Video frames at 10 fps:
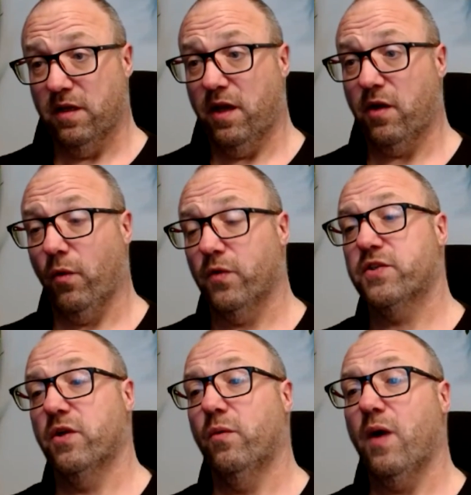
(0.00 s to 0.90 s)
and
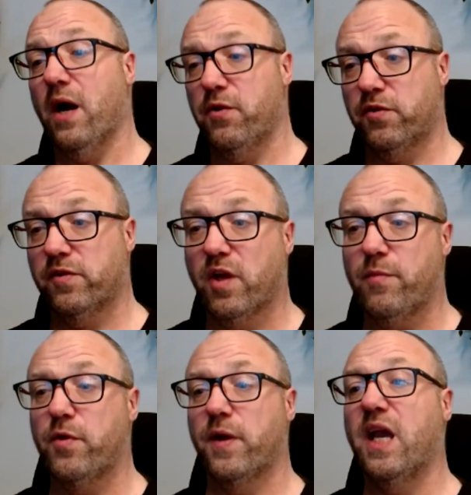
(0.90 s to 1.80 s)
also how you
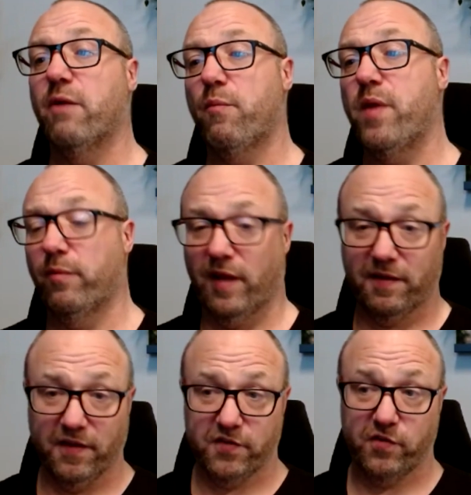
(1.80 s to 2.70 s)
communicate with people.
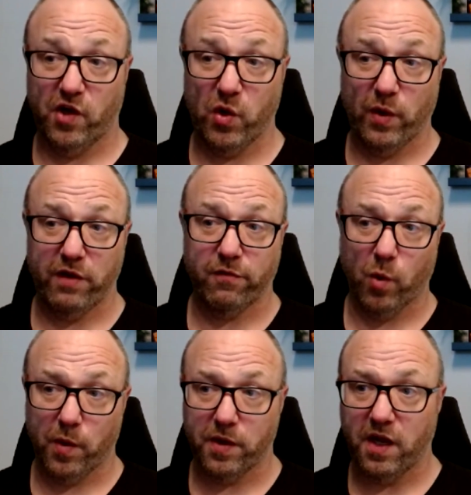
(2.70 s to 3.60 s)
Like, this is the new way forward.